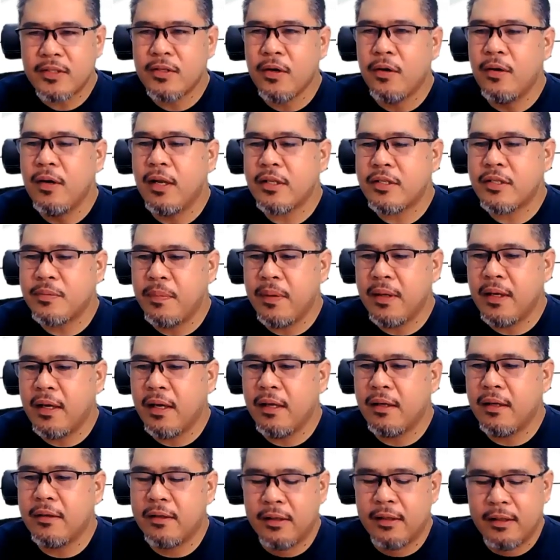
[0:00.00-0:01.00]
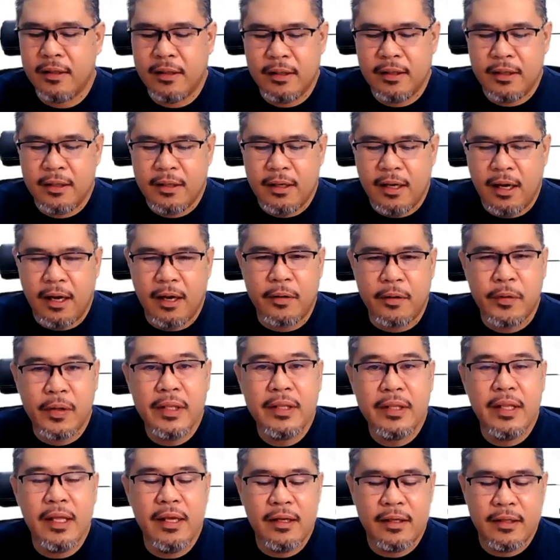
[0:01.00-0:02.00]
So let's begin
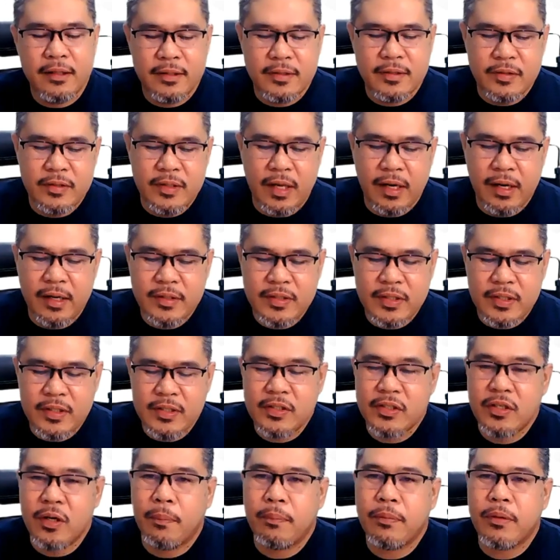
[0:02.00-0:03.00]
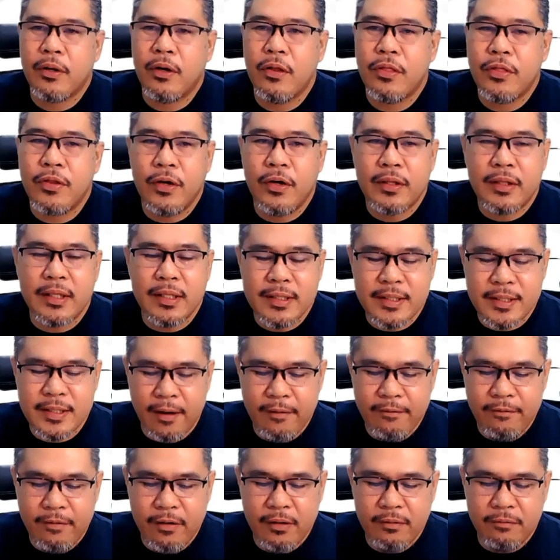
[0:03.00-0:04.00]
reading Genesis chapter
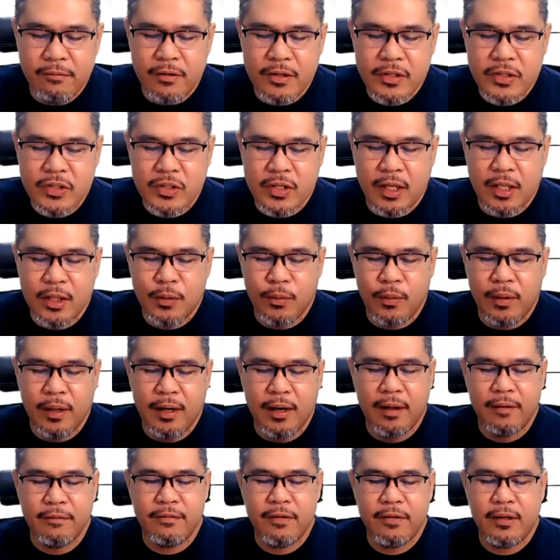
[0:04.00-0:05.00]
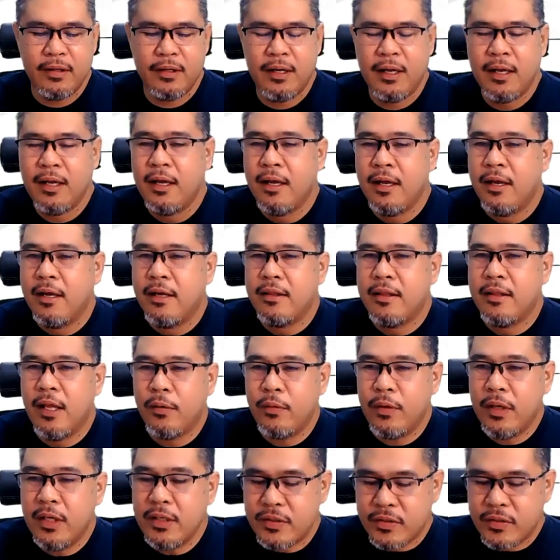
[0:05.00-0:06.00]
37, verse 3 to 11.
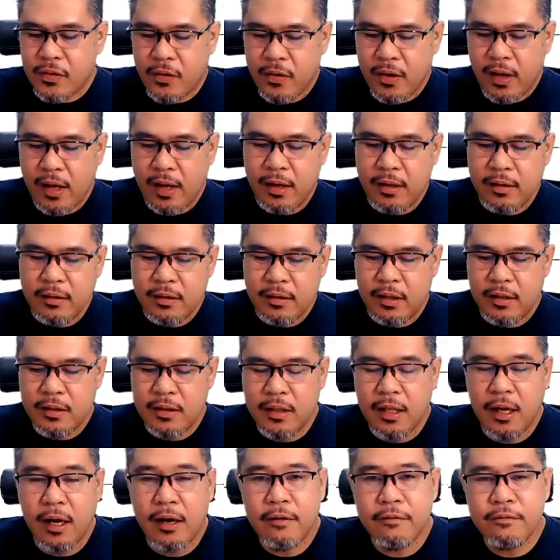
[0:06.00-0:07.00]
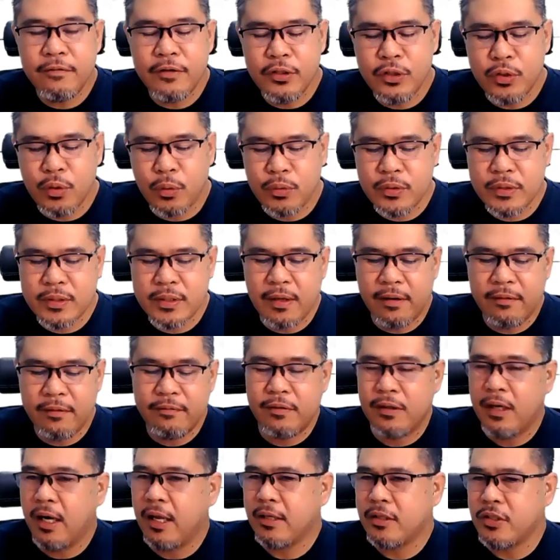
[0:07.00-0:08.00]
Now Israel loved
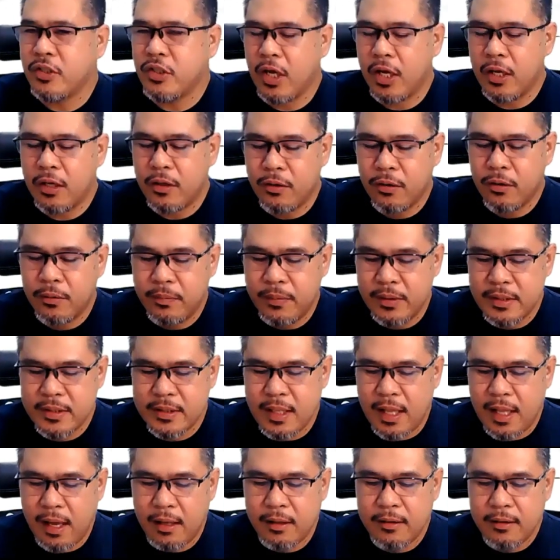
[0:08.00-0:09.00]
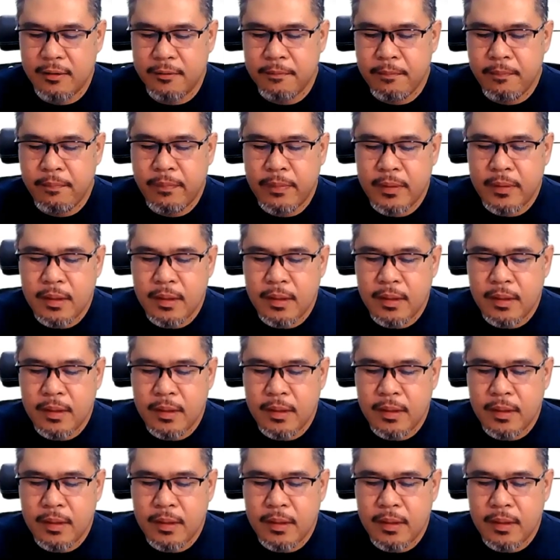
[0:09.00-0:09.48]
Joseph, like Jacob, his dad,